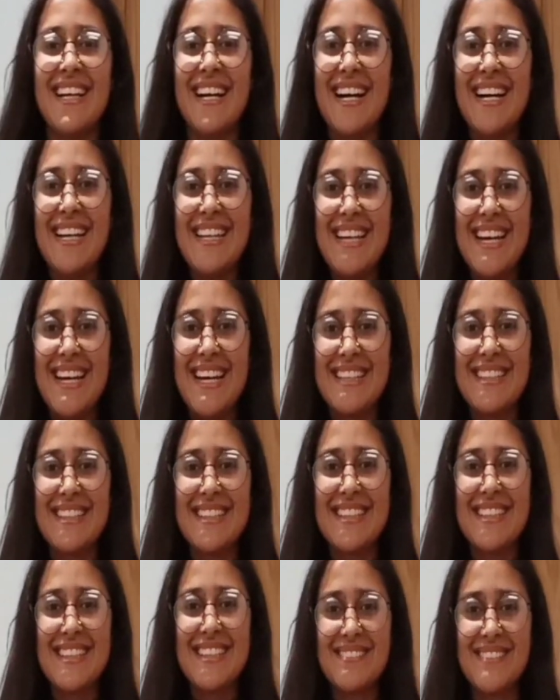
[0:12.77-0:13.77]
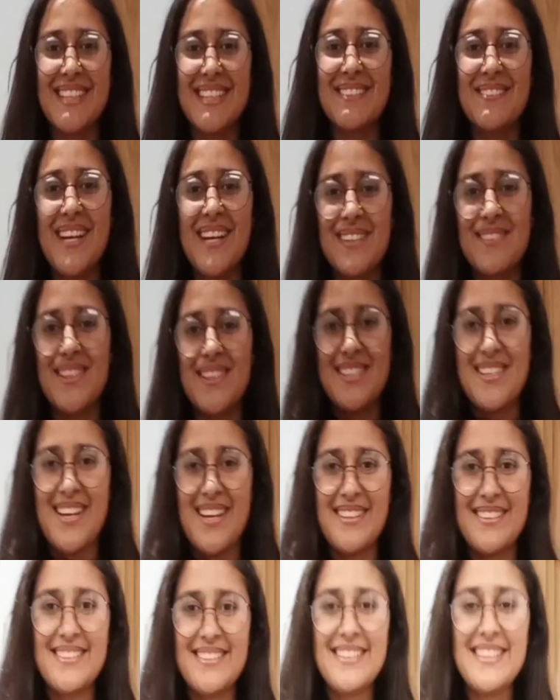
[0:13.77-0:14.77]
Hi guys, welcome back to my
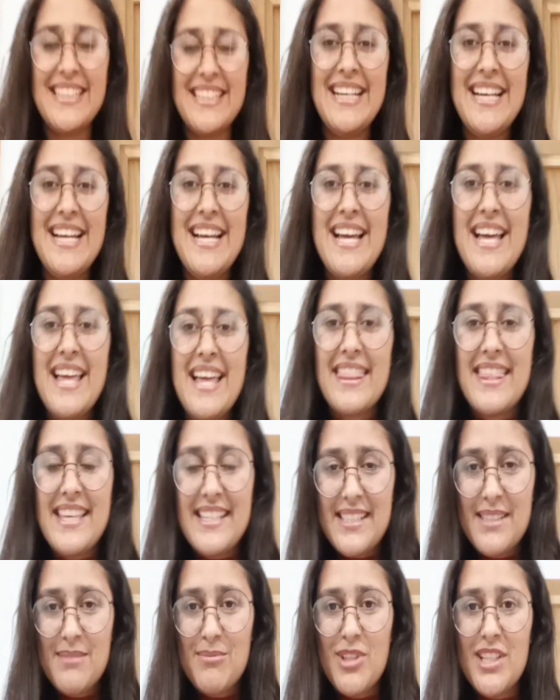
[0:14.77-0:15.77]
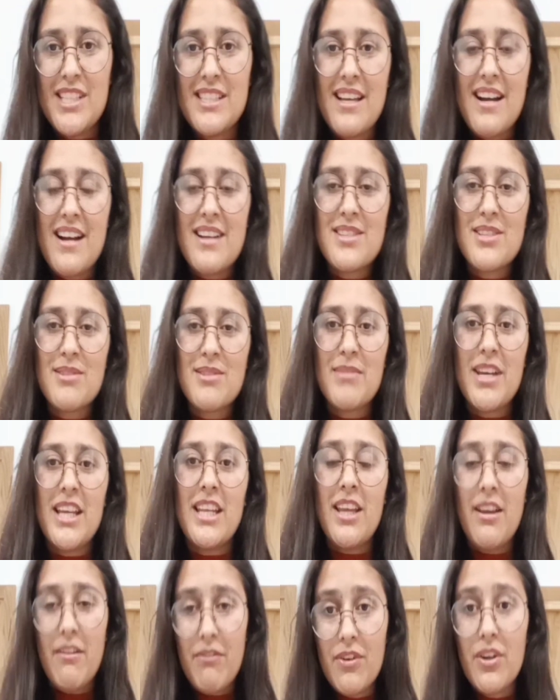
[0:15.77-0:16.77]
channel. This is Maniza Hashim,
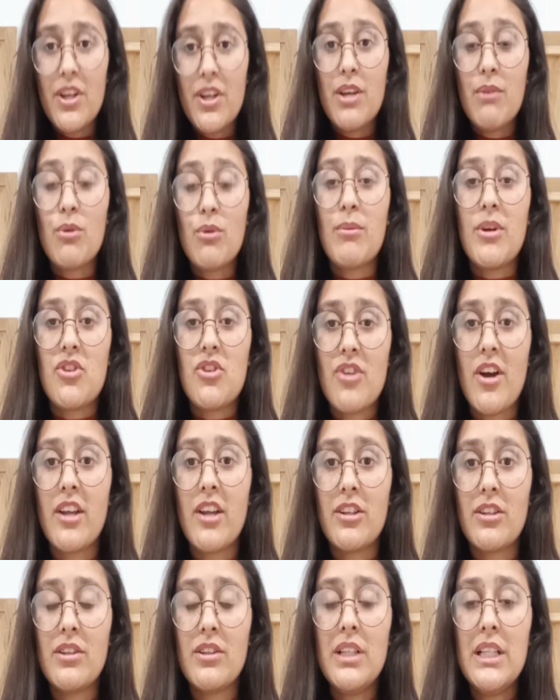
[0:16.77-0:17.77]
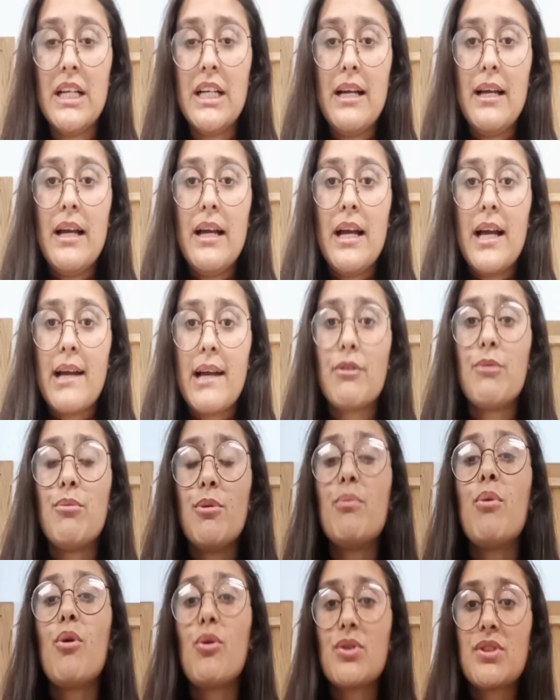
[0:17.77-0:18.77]
and if you're new on my channel, I will
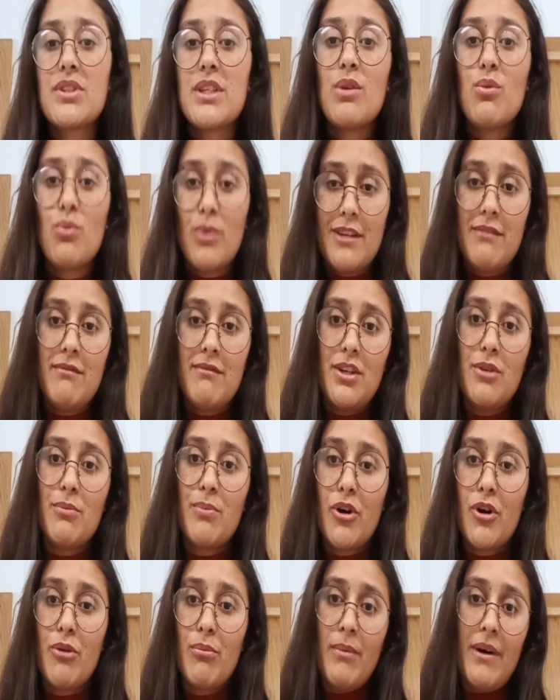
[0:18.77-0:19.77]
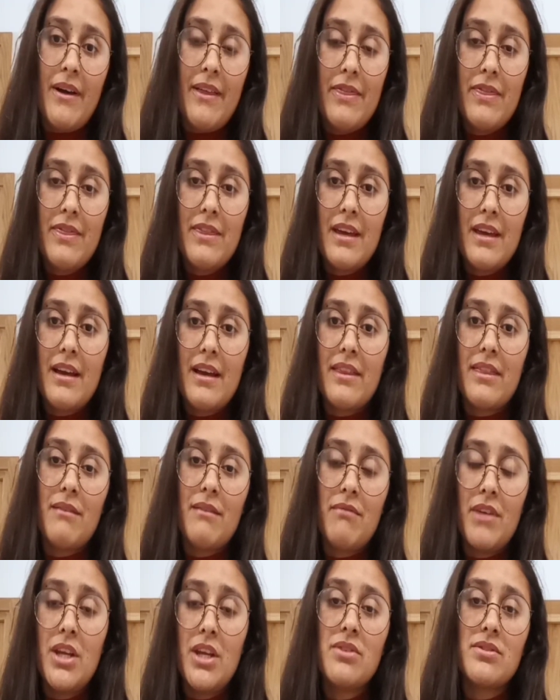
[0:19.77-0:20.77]
be posting one video per month, and the
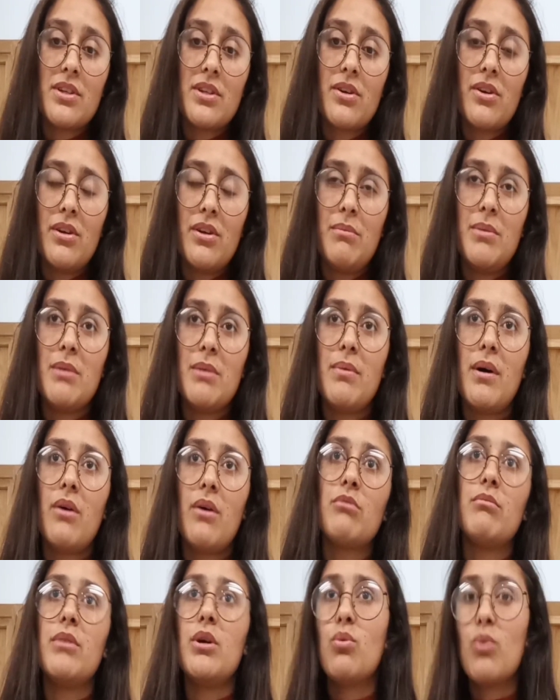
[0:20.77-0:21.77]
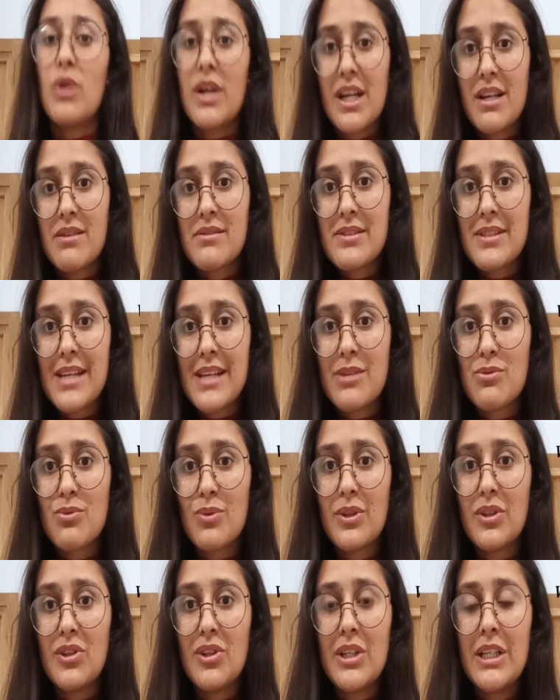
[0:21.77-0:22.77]
videos are gonna be about my workout
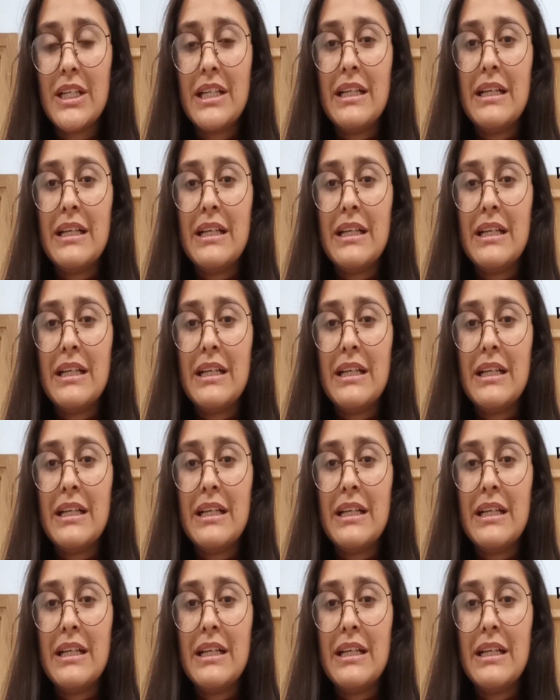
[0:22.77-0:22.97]
schedule,